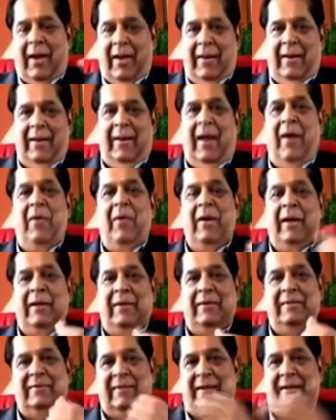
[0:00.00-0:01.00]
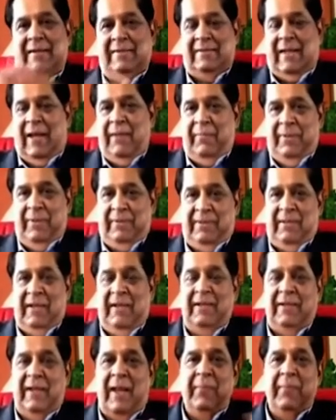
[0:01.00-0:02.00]
our interest rate is 10%.
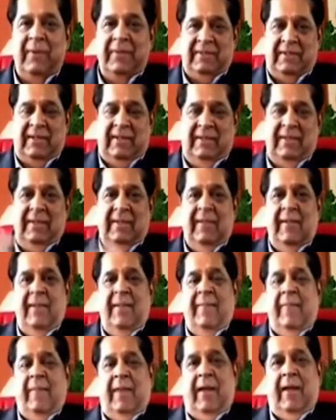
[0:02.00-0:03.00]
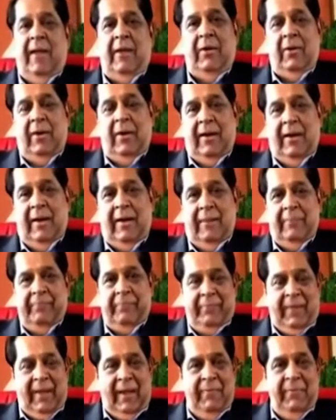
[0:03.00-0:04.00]
At 10%, your
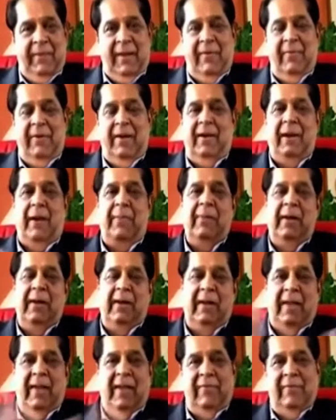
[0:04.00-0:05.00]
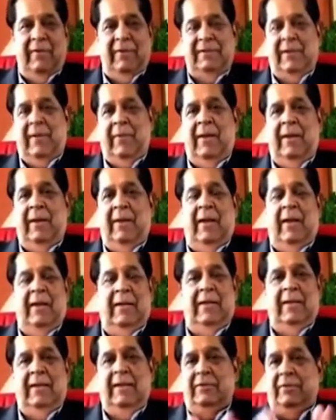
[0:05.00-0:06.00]
NPA will double every 7
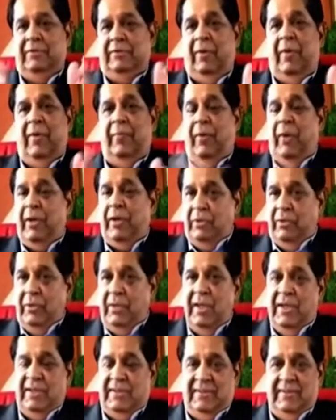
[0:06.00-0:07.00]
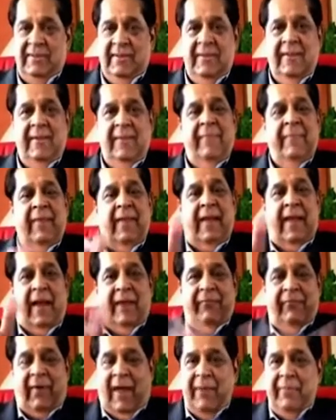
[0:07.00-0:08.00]
years or 7.2 years. At
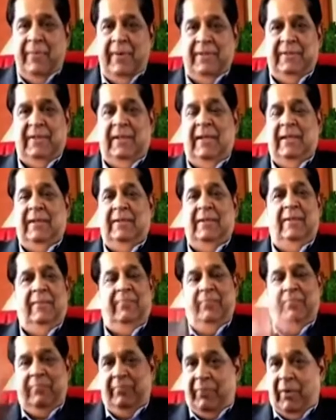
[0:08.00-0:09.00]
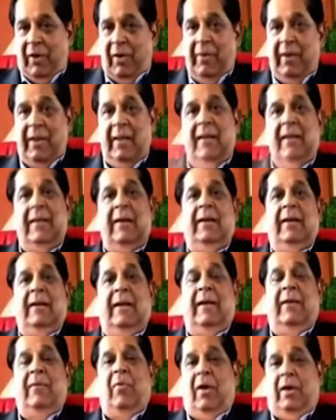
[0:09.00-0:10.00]
5%, probably it will
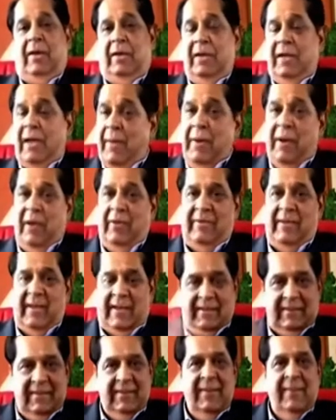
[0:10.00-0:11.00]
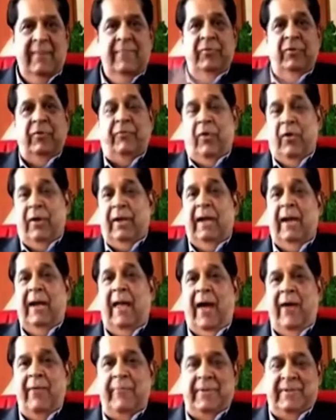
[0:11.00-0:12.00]
take what? Double of that. So
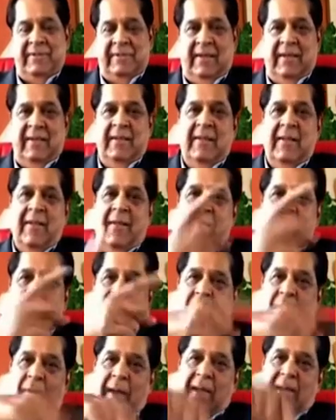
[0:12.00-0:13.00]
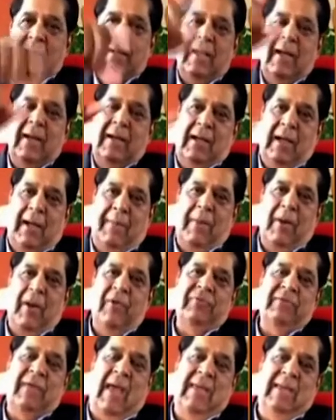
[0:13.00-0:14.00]
14.5%. So you get a couple of
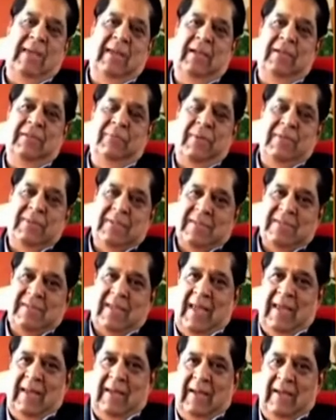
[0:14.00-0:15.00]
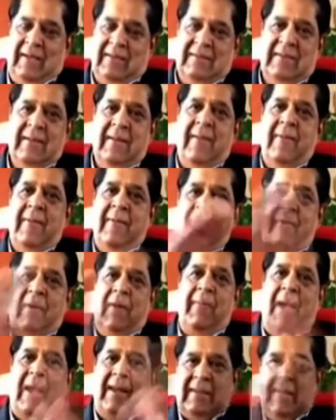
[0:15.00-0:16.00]
cycles, business cycles,
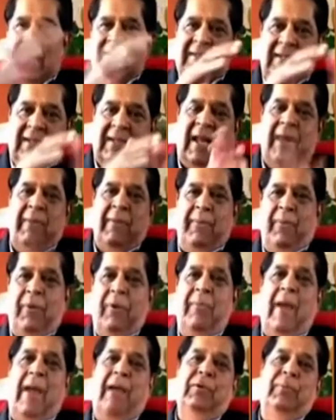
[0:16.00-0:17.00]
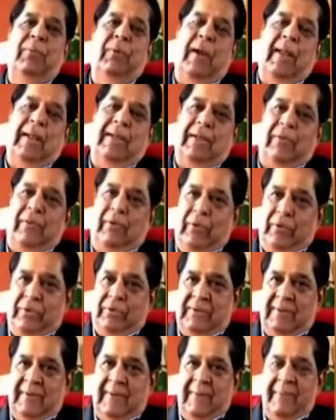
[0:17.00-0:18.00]
whereby the asset can be put back to productive
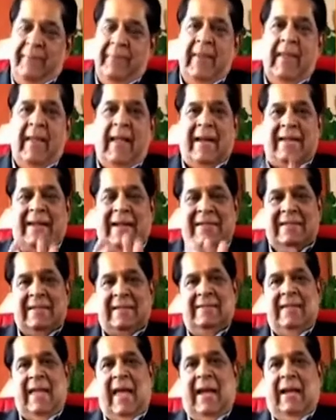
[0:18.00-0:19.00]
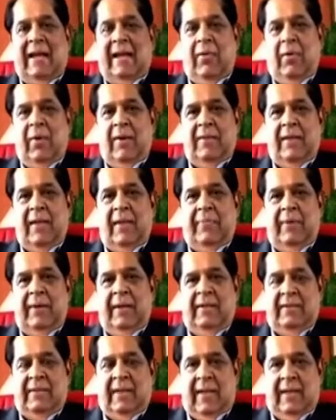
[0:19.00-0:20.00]
use. And that's exactly what has happened
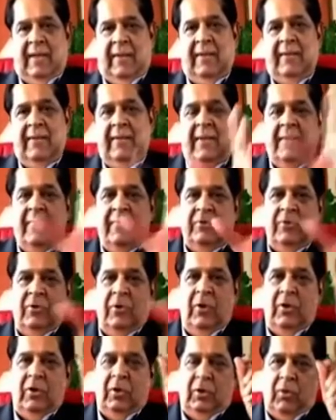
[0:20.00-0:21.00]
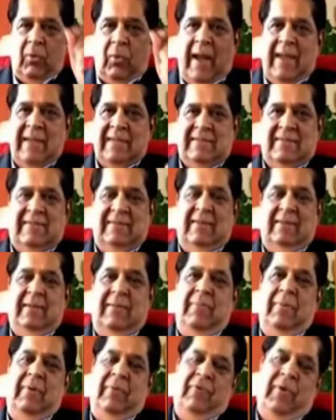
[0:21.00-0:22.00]
in China. So twice
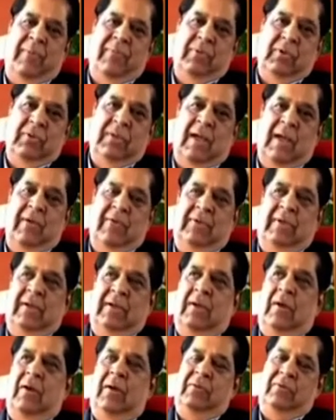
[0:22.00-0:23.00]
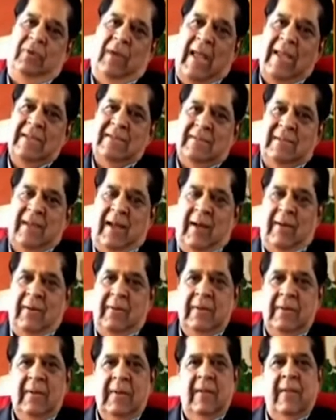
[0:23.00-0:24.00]
from 2000 or thrice now,
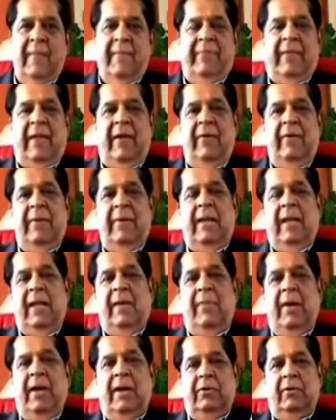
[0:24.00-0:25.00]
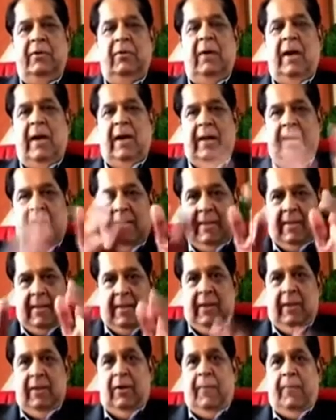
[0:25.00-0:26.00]
they have been able to
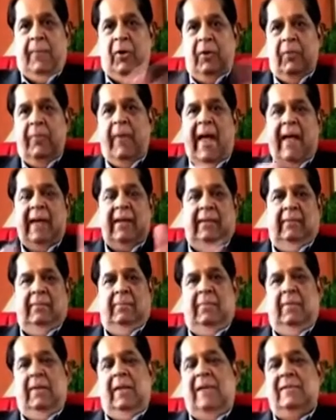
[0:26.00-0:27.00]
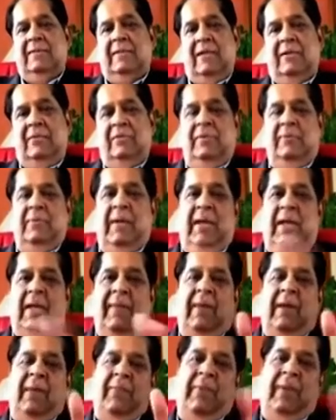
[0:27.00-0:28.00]
put back assets that became
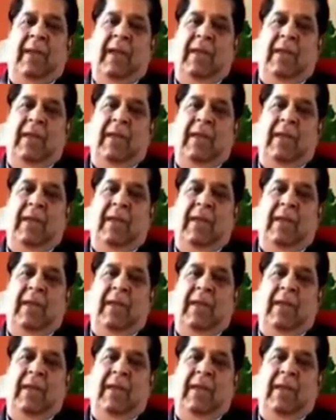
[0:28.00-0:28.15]
NPA to